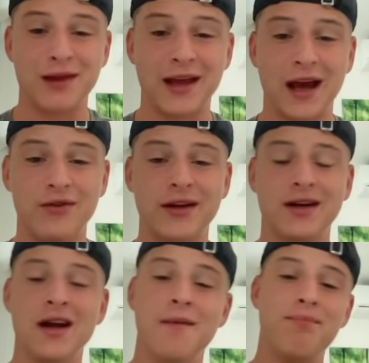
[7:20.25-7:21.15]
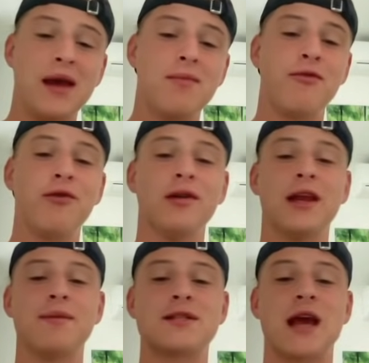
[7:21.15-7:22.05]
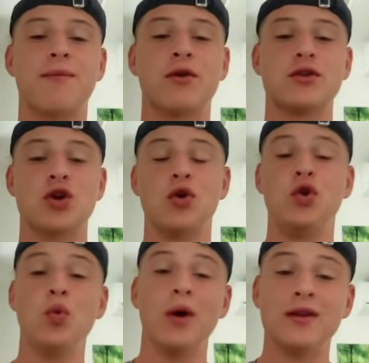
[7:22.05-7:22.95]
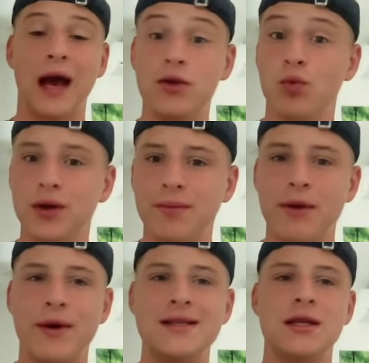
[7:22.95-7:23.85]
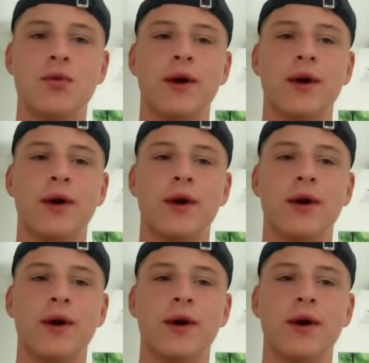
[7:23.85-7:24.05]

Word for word: playing out here make me feel a little bit skeptical so you do want I do want to be raising the